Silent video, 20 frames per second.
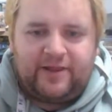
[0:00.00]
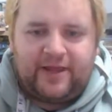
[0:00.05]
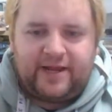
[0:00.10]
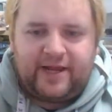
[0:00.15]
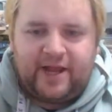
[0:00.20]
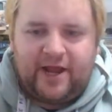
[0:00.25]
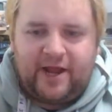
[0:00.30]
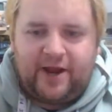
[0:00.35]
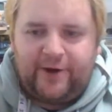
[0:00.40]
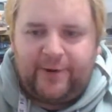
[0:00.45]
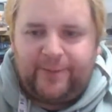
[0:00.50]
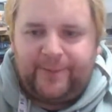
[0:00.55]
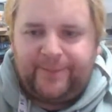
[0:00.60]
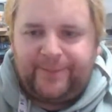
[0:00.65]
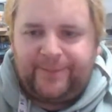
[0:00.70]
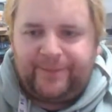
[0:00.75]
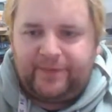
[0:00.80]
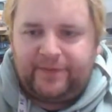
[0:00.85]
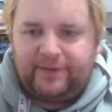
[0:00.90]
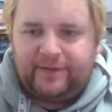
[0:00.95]
that you're home,
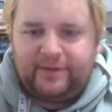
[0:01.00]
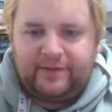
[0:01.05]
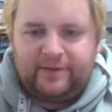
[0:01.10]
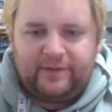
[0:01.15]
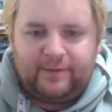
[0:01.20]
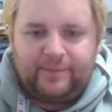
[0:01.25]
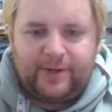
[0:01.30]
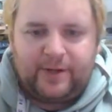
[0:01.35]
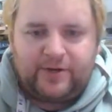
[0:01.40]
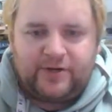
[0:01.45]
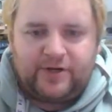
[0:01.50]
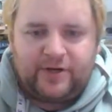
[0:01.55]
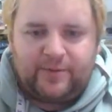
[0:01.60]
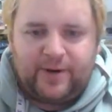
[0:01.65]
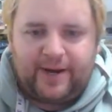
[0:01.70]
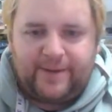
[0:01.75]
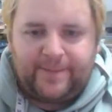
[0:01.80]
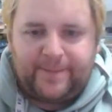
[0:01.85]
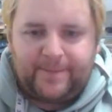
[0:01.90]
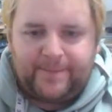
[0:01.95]
they'll be on your
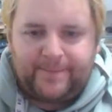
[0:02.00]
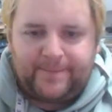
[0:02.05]
way.